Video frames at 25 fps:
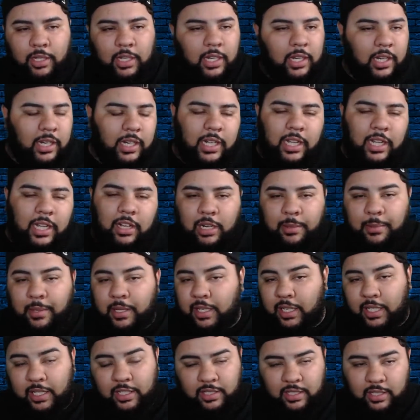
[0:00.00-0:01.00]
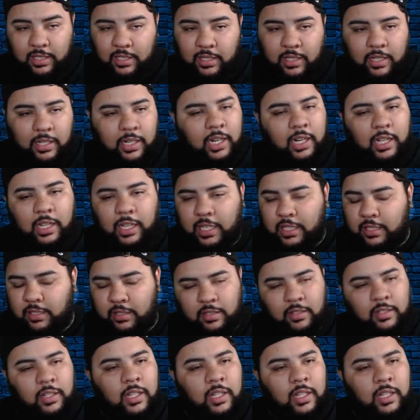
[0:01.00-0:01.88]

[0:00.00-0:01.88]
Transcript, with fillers: I don't care about none of that shit. I ain't gonna lie to you.